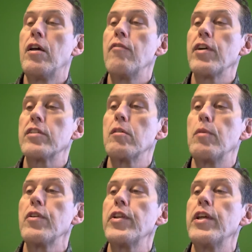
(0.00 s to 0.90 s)

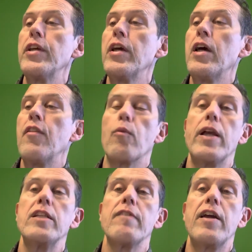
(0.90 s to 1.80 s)
Flexibility, the
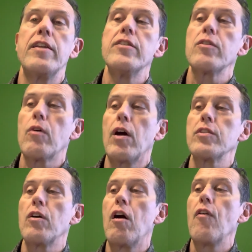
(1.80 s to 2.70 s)
range of ideas across
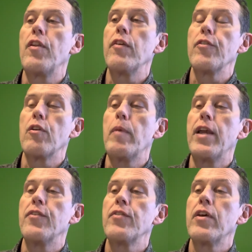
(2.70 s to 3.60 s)
all the different
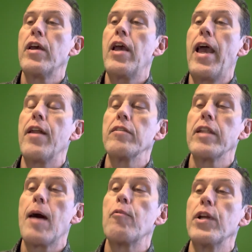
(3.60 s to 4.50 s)
domains. And
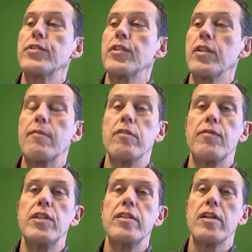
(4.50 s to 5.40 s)
elaboration, the level of
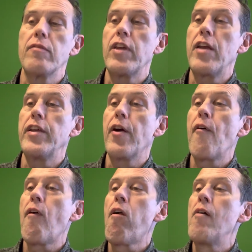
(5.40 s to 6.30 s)
detail of the idea.
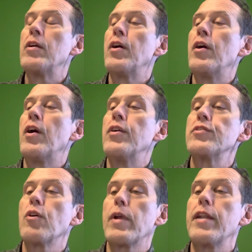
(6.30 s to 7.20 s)

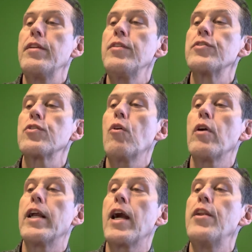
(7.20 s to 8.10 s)
So when I did the
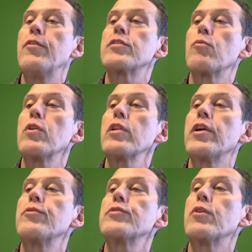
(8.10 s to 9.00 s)
scoring, I noticed a really
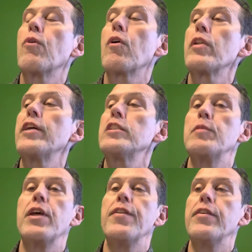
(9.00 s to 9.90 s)
interesting correlation
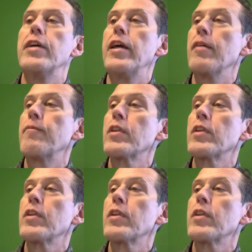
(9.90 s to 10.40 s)
in the data.